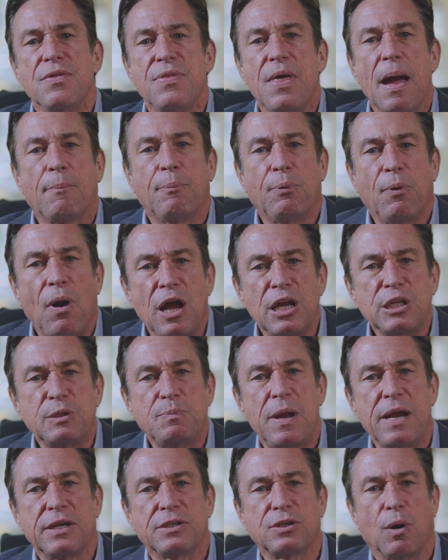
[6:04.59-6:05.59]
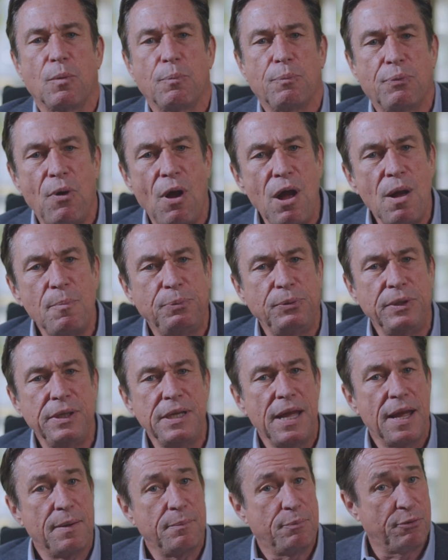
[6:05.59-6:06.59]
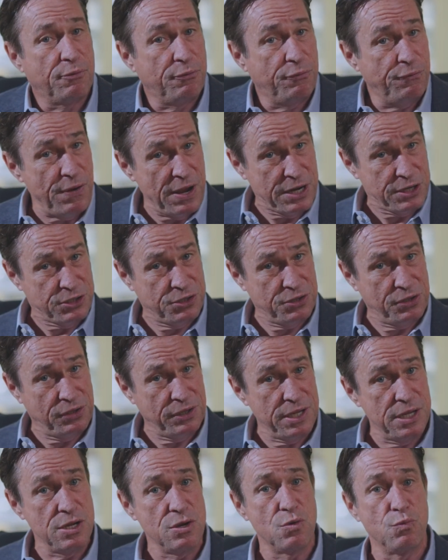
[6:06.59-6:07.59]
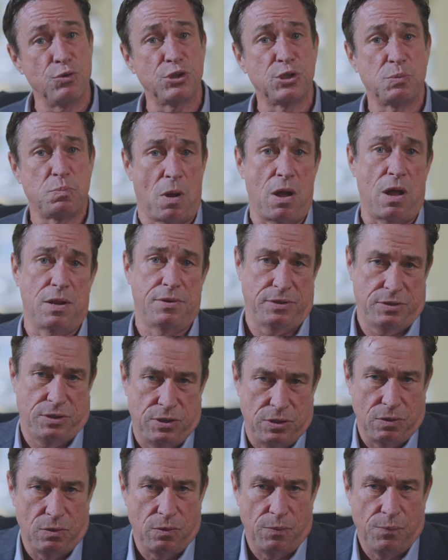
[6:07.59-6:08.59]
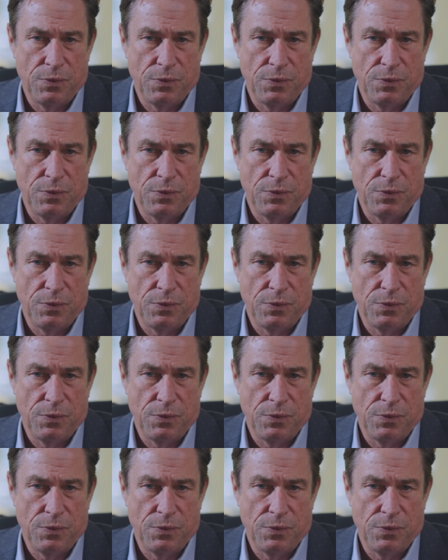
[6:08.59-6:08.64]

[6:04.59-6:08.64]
that prospects are promptly and professionally responded to.